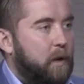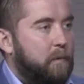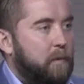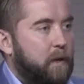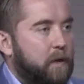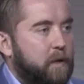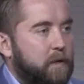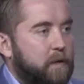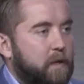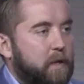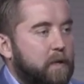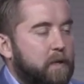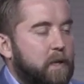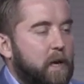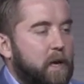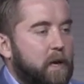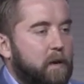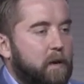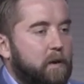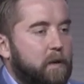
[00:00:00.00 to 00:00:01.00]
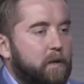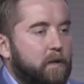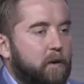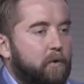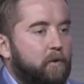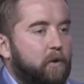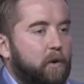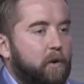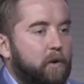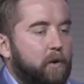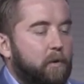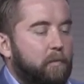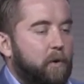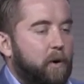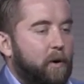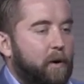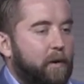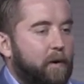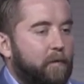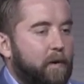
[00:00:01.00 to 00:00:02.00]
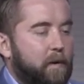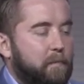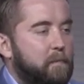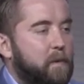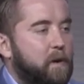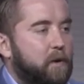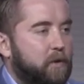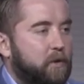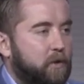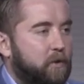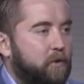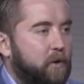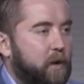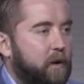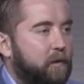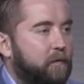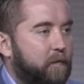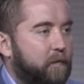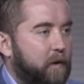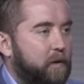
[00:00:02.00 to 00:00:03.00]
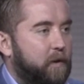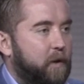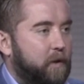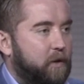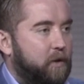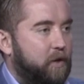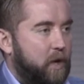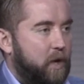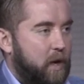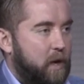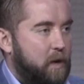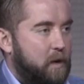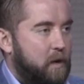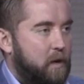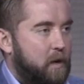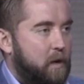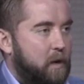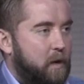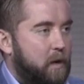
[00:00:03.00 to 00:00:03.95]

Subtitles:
because this data is a critical part of administering a fund on chain.